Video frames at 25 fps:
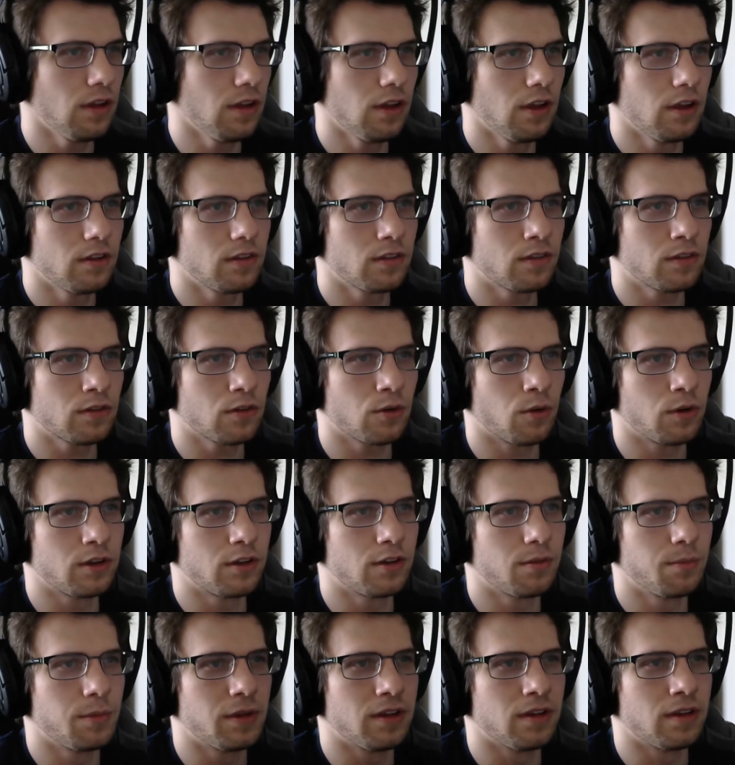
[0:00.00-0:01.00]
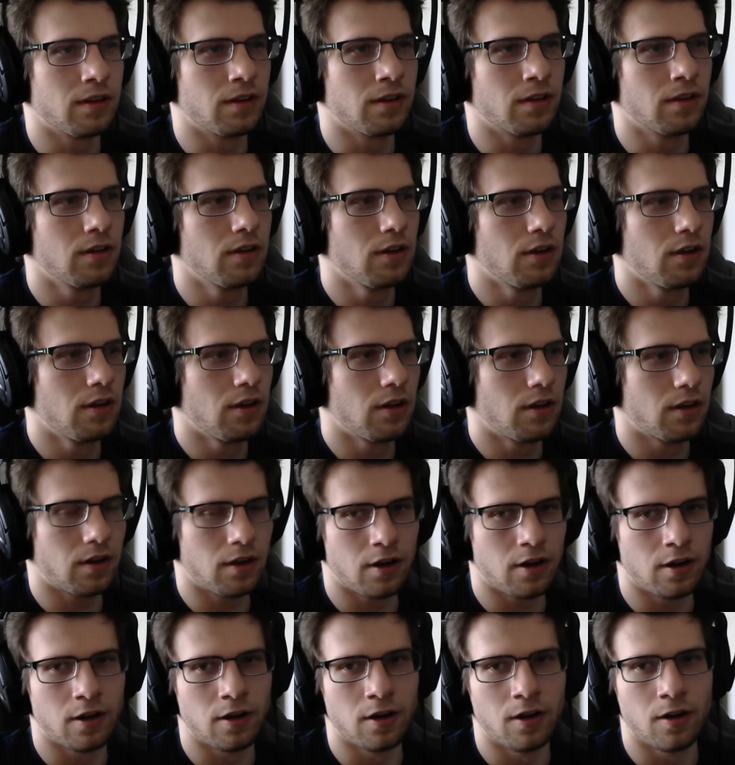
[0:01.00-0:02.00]
It's going to be
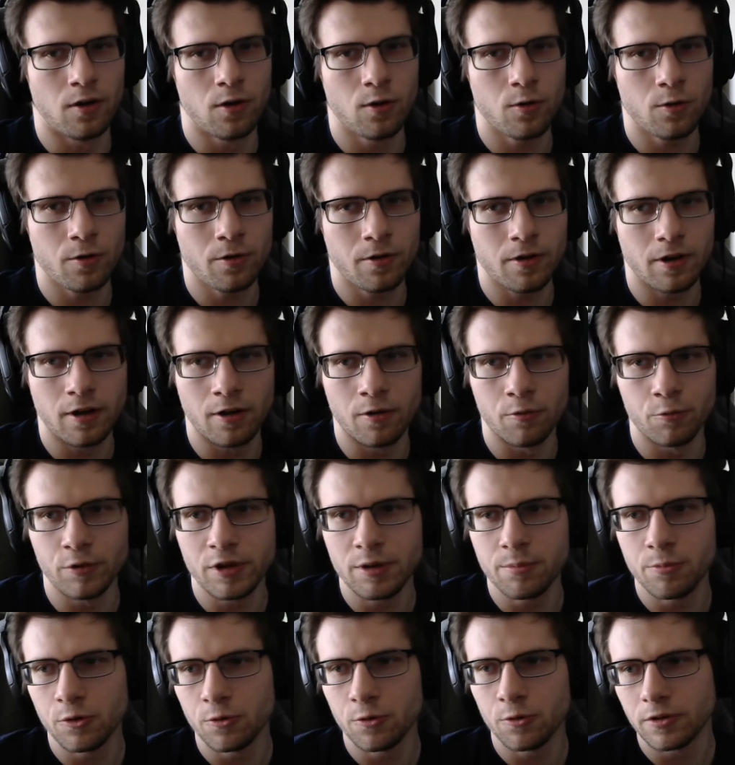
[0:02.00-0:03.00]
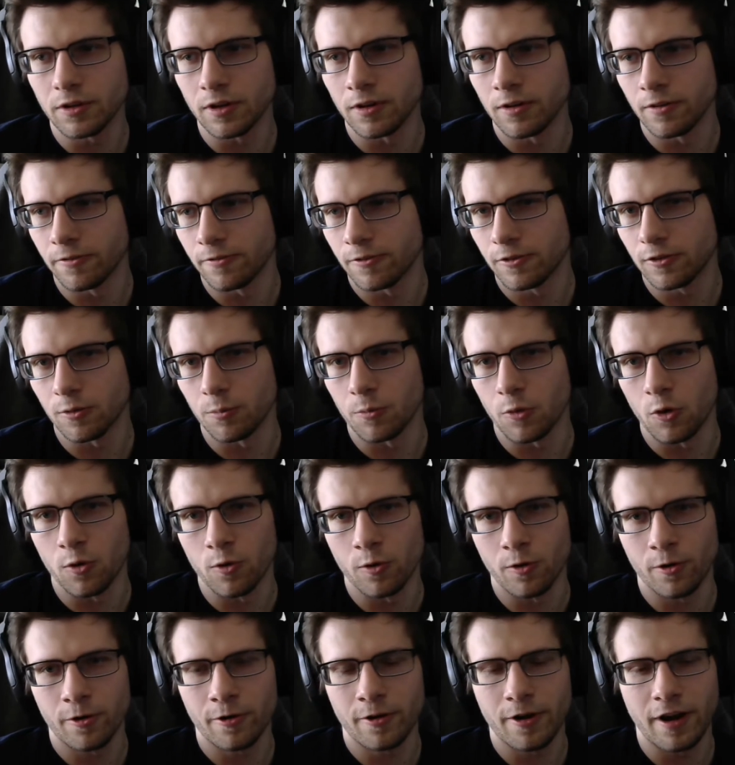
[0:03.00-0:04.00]
a reboot of some
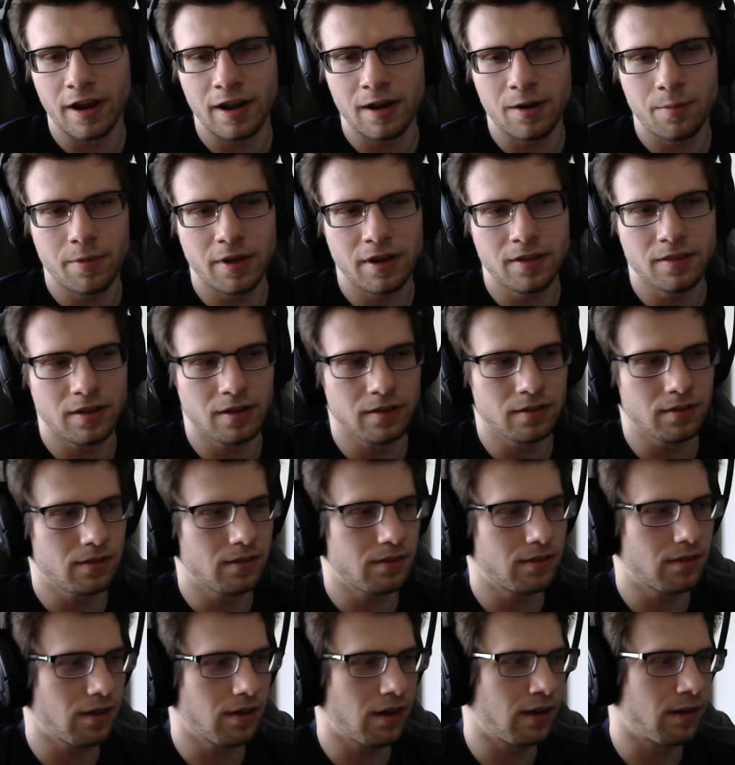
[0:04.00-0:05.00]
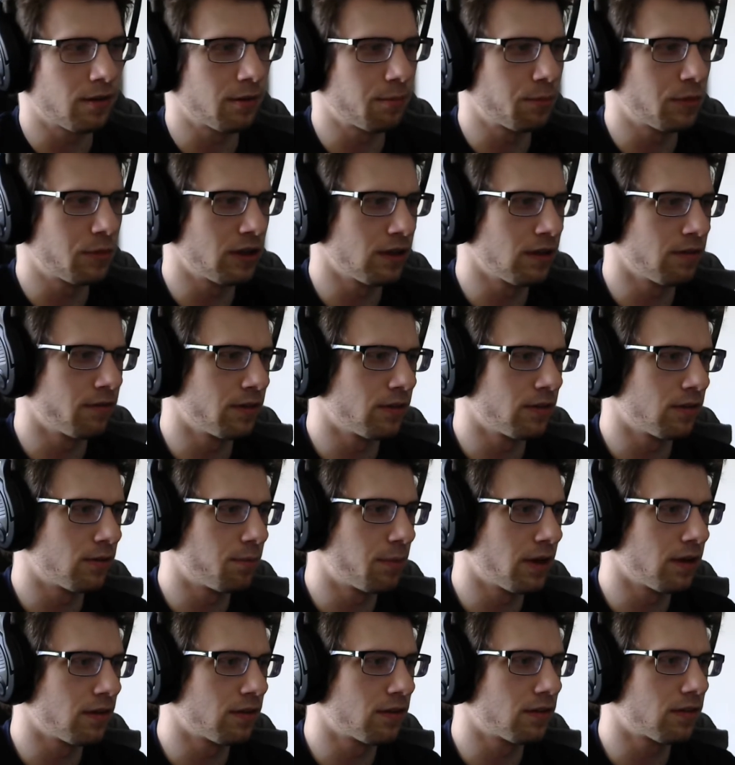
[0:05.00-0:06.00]
horror anime that's, I believe, is
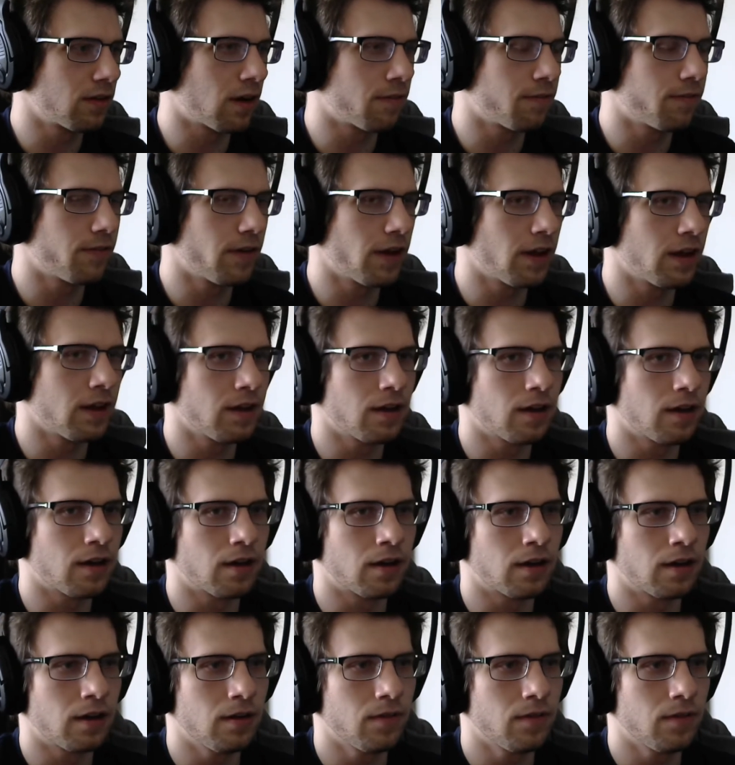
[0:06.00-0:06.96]
based off a